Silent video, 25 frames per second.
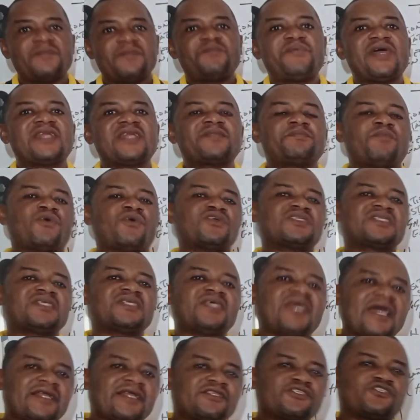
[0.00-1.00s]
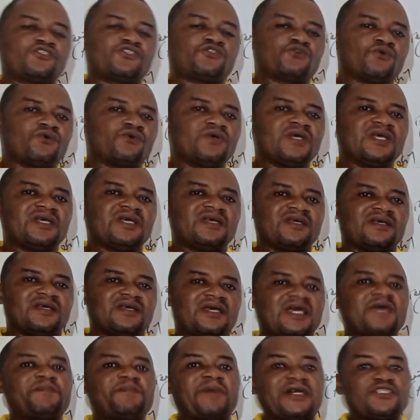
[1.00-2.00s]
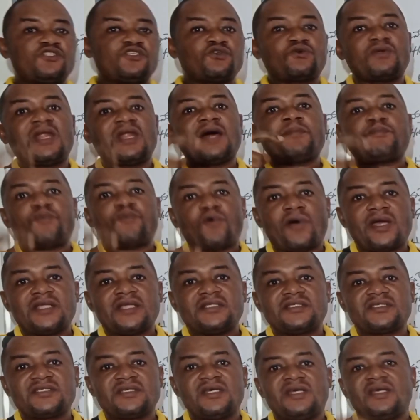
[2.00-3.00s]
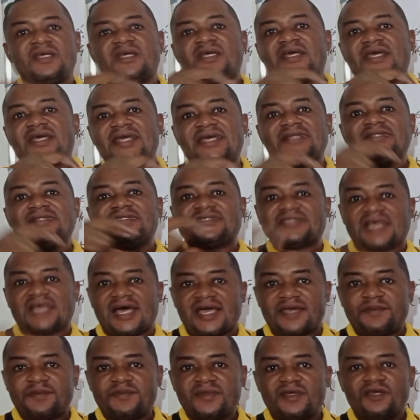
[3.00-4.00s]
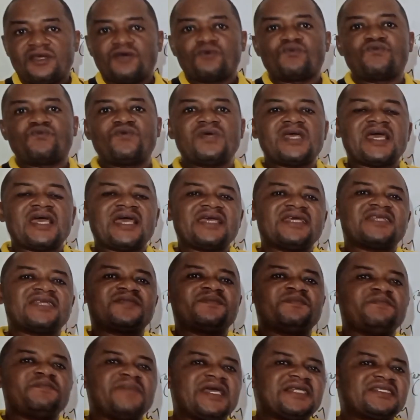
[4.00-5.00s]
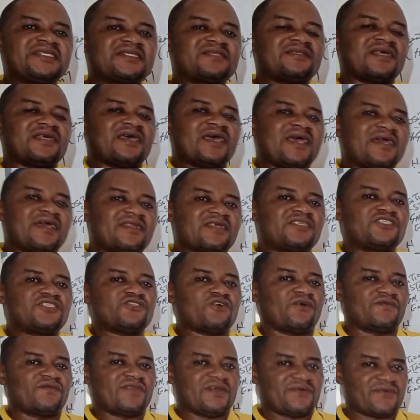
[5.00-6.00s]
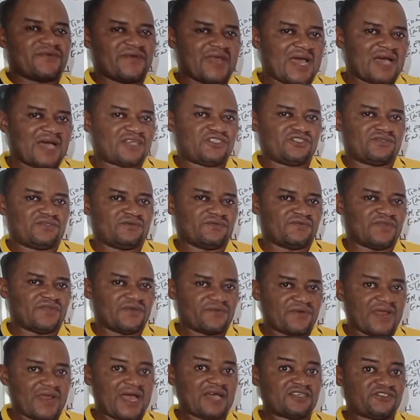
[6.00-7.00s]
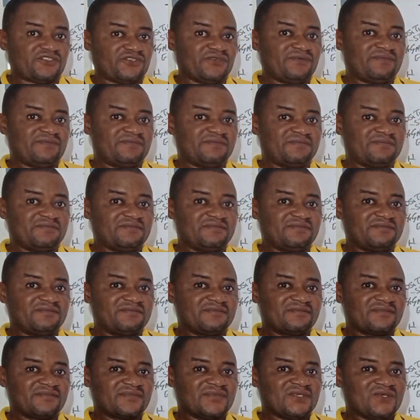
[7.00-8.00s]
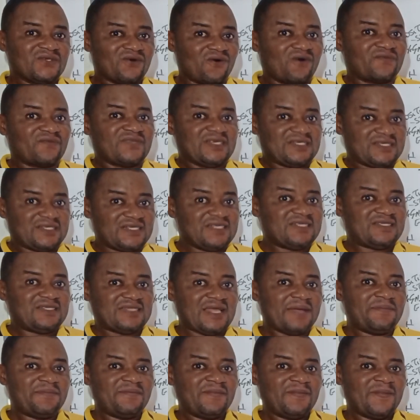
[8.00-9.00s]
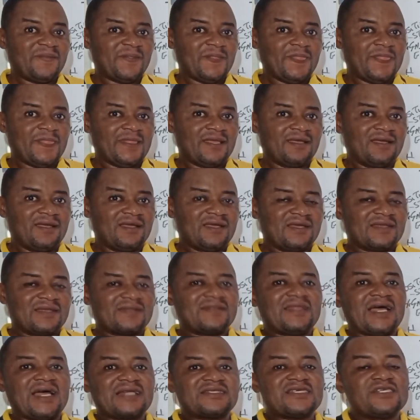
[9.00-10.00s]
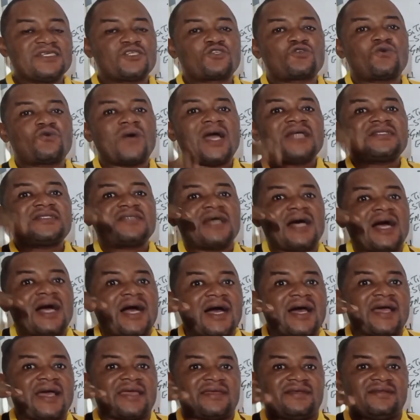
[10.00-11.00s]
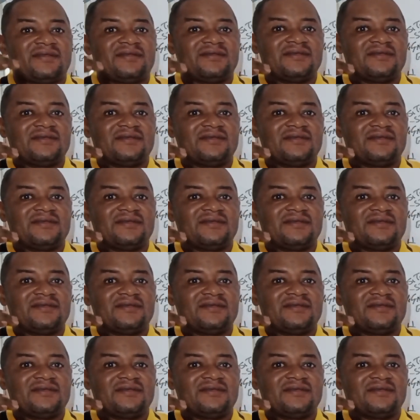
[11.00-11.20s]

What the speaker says: but must get to a particular point in time where it meets the energy of the reaction of the system that is quite high.